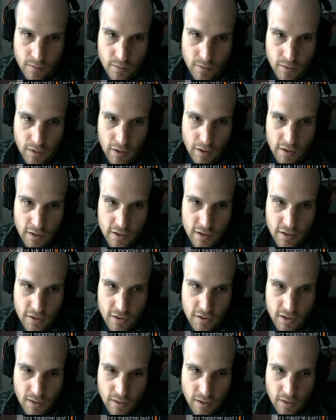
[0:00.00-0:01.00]
I think there's still
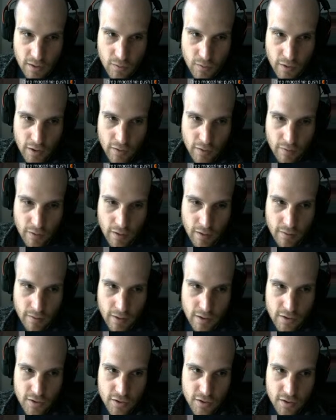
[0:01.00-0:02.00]
something green around.
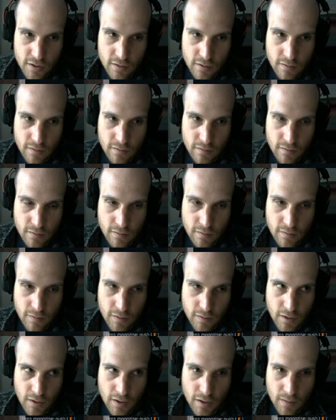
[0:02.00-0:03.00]
Let's just
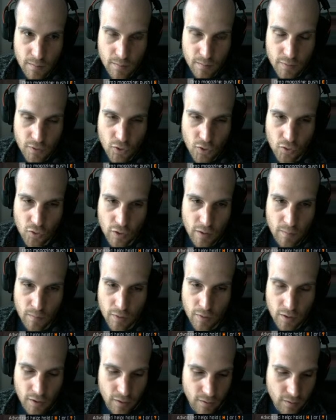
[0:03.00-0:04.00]
fill that up. Not green,
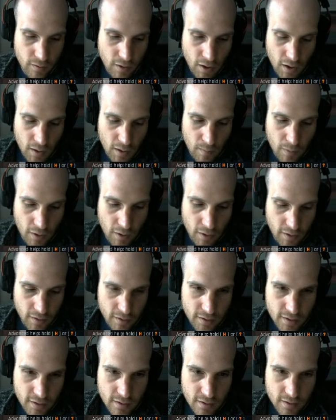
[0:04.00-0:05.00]
blue. Color
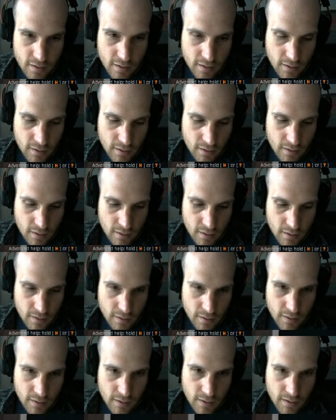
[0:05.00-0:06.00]
blindness.
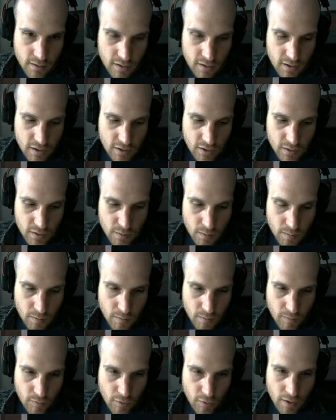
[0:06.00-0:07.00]
It's a serious problem.
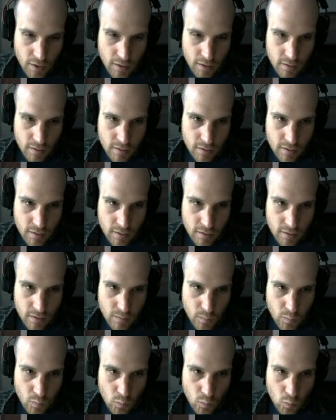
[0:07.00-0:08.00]
Right.
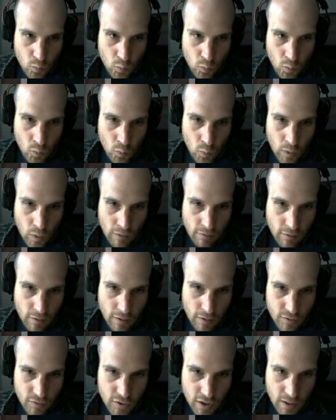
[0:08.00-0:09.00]
We have a
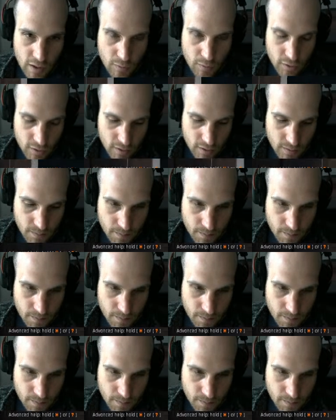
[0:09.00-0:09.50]
round chambered.